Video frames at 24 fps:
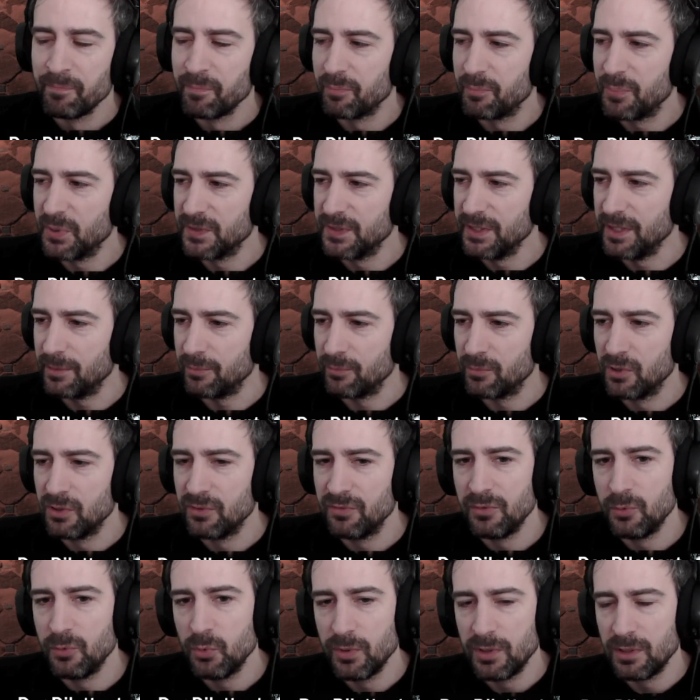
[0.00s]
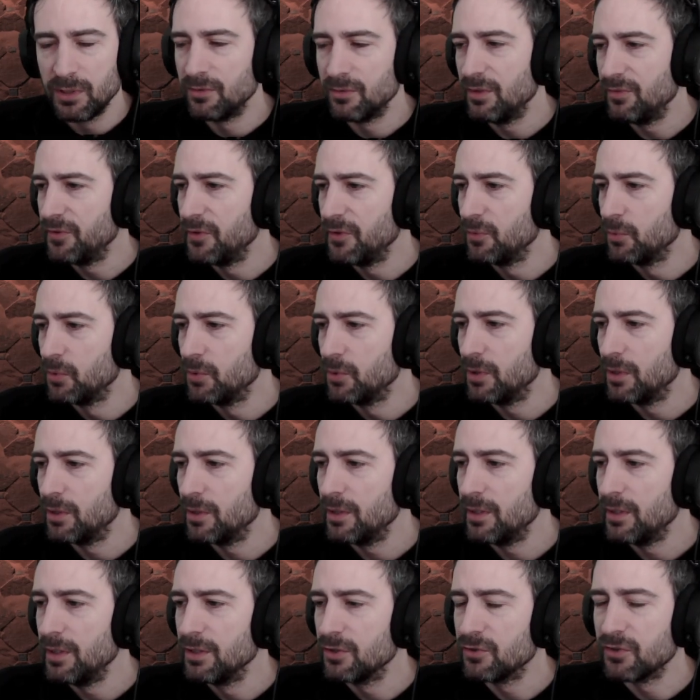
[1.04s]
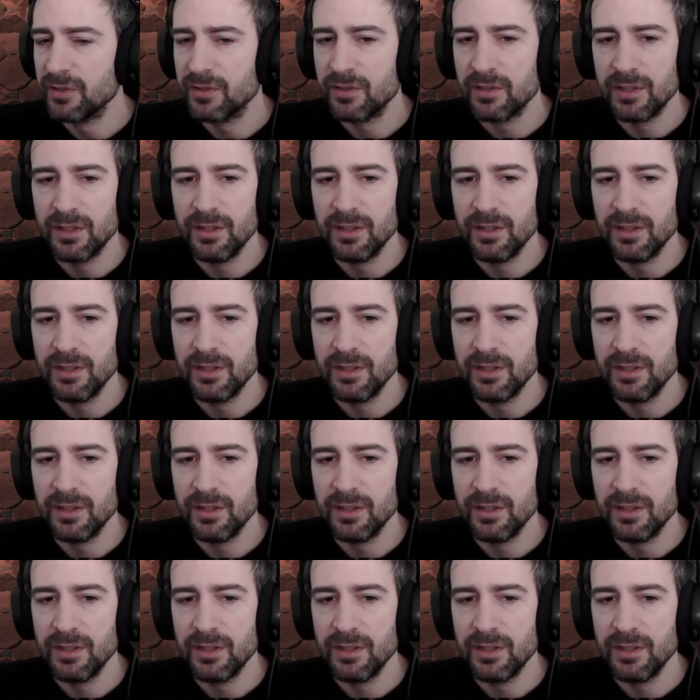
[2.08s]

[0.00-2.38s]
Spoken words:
But yeah, if you're interested